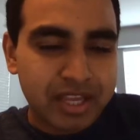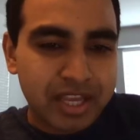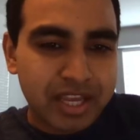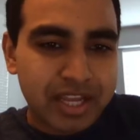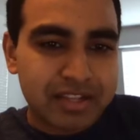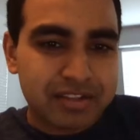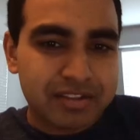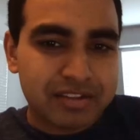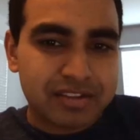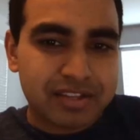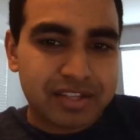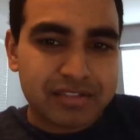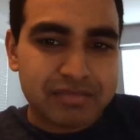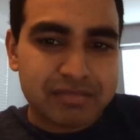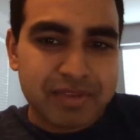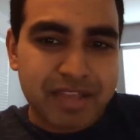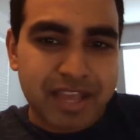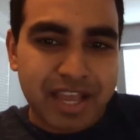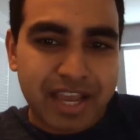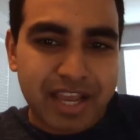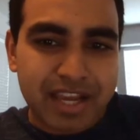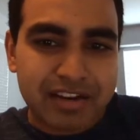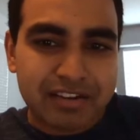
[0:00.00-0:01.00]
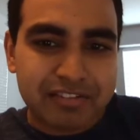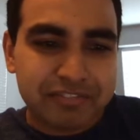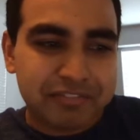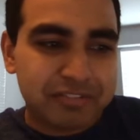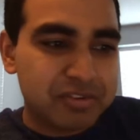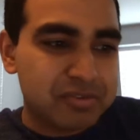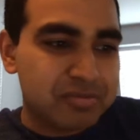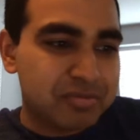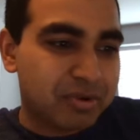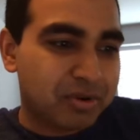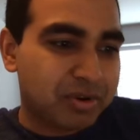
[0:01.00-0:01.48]
And let me add a
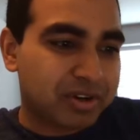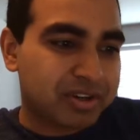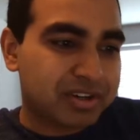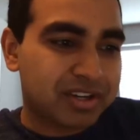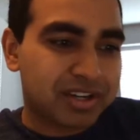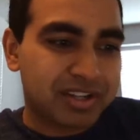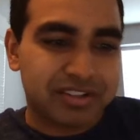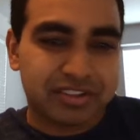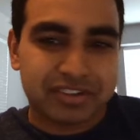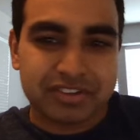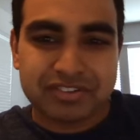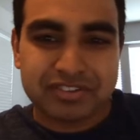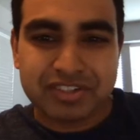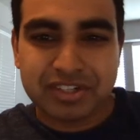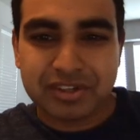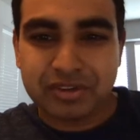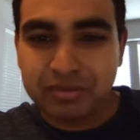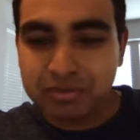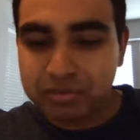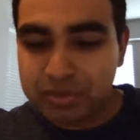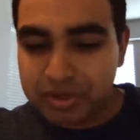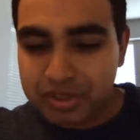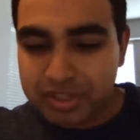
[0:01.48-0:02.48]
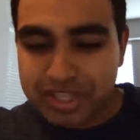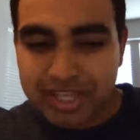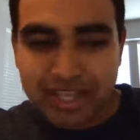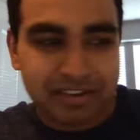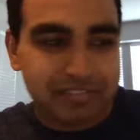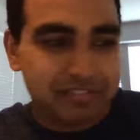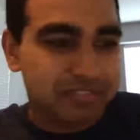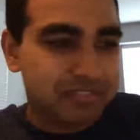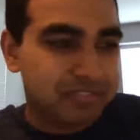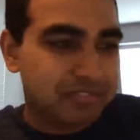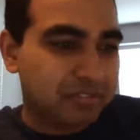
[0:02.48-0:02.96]
few more colors. You know, we only
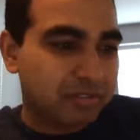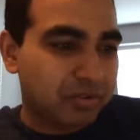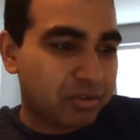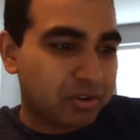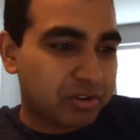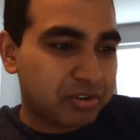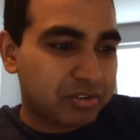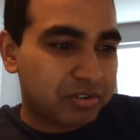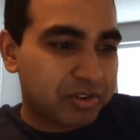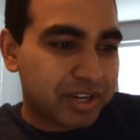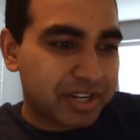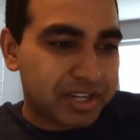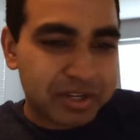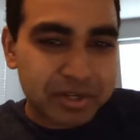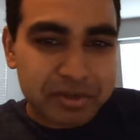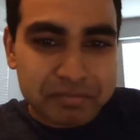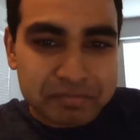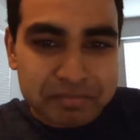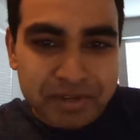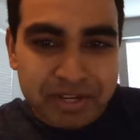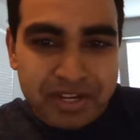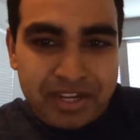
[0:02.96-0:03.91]
have four right here.